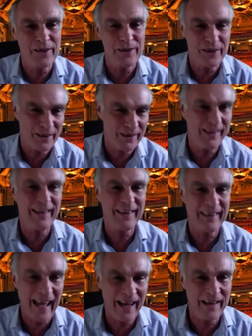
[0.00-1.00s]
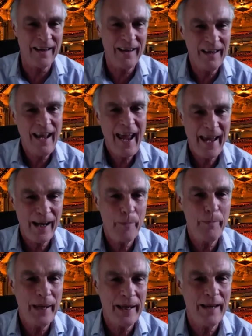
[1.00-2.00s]
Do you think that had a
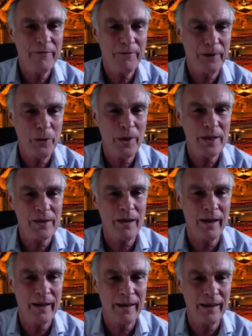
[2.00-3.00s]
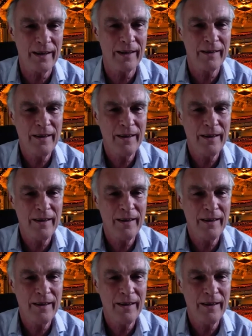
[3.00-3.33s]
big influence on the